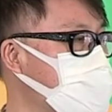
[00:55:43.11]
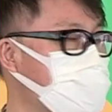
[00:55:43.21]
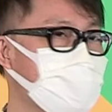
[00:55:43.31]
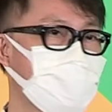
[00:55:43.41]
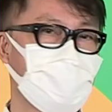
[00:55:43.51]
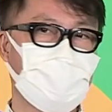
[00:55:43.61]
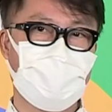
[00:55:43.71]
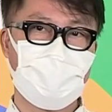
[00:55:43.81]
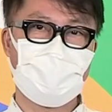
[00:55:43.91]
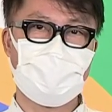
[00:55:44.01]
I
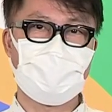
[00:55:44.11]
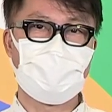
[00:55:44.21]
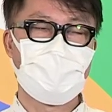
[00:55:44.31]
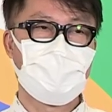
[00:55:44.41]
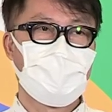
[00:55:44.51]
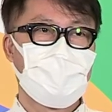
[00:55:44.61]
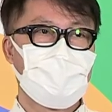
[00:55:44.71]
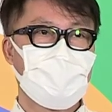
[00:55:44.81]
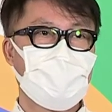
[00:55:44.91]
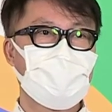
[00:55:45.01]
started
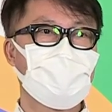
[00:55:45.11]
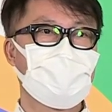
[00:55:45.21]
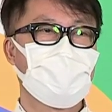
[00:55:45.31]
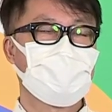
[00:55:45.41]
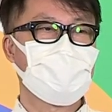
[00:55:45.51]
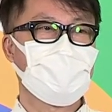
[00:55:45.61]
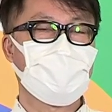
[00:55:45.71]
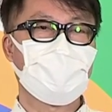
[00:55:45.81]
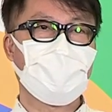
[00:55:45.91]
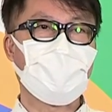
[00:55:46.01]

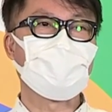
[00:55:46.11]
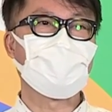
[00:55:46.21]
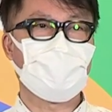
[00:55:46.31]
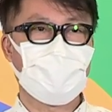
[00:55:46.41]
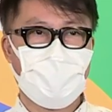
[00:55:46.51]
making